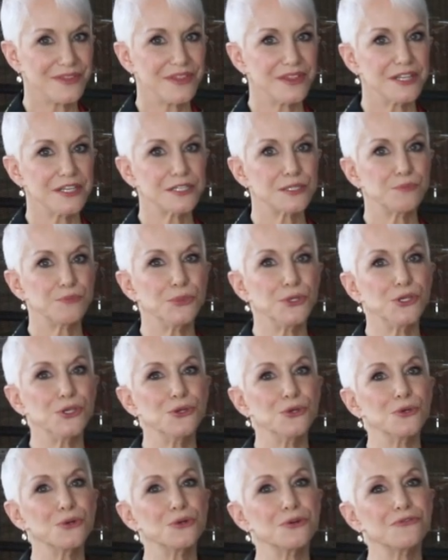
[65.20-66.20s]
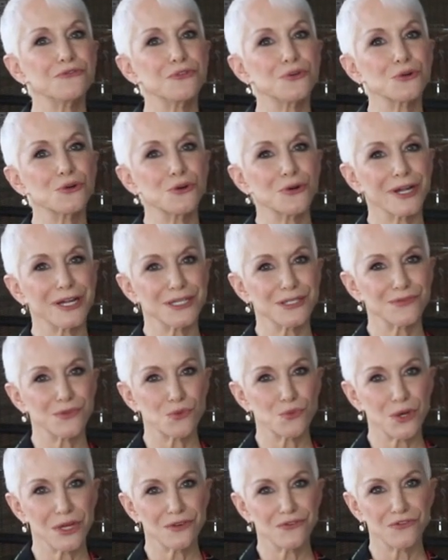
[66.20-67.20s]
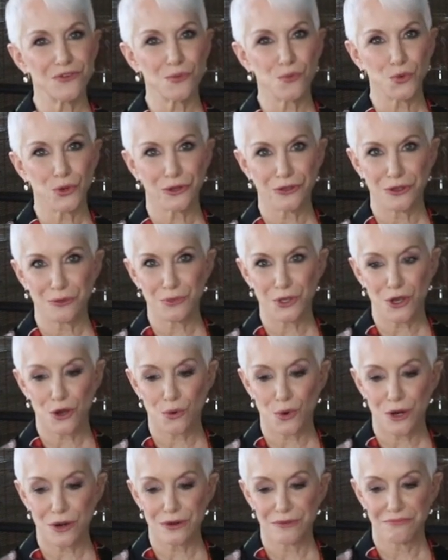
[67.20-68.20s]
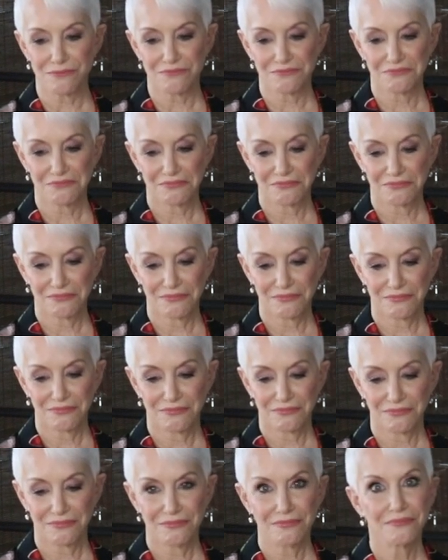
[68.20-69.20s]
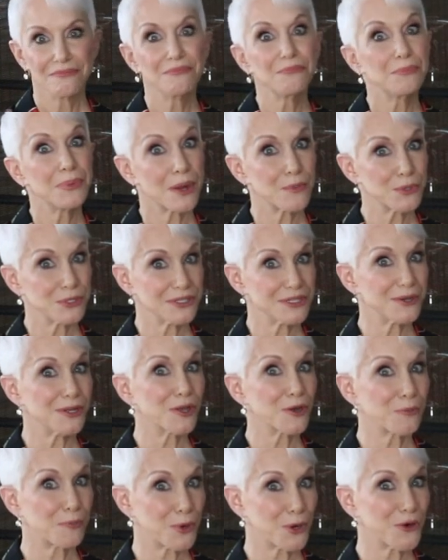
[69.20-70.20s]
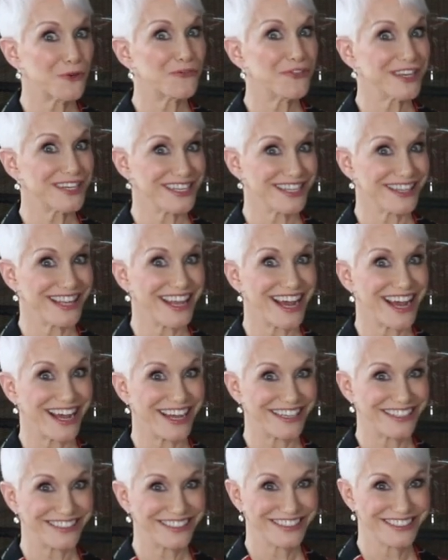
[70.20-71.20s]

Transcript: this beautiful, graceful one from William Yeoward. Bubbles would look perfect in that.